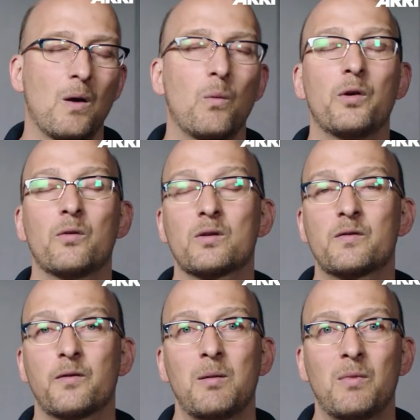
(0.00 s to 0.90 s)
Where do those
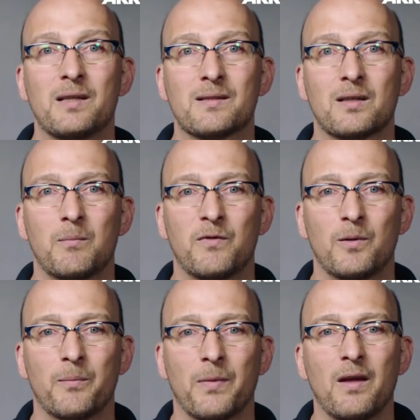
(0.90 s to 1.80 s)
frame lines come
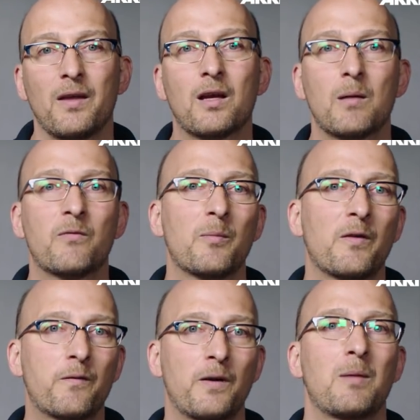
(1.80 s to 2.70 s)
from? They come from the
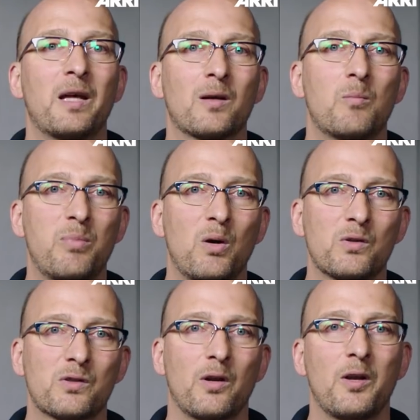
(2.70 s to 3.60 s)
Frame Line Composer,